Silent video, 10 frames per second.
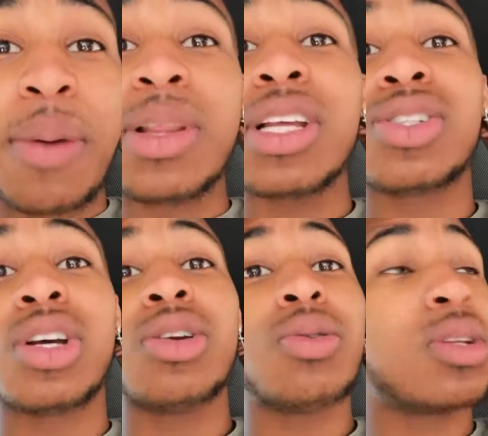I'm gonna let
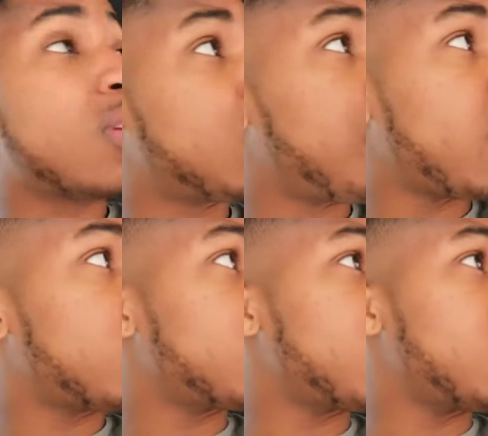y'all know what the
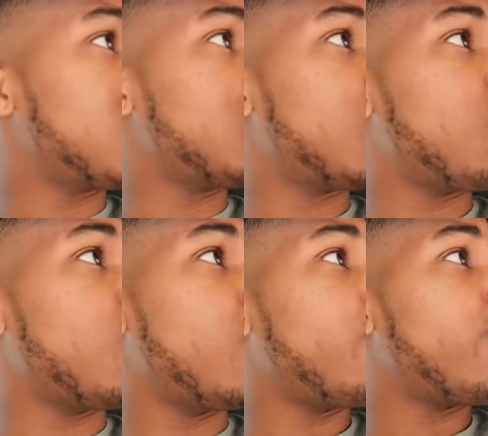inspector saying shit.
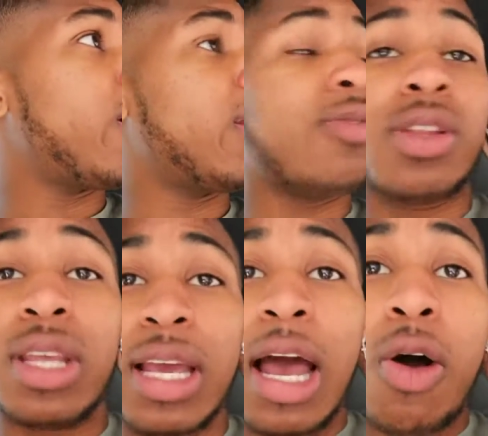We're gonna find
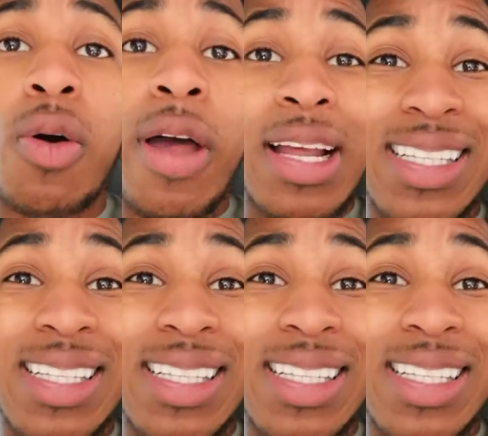everything out.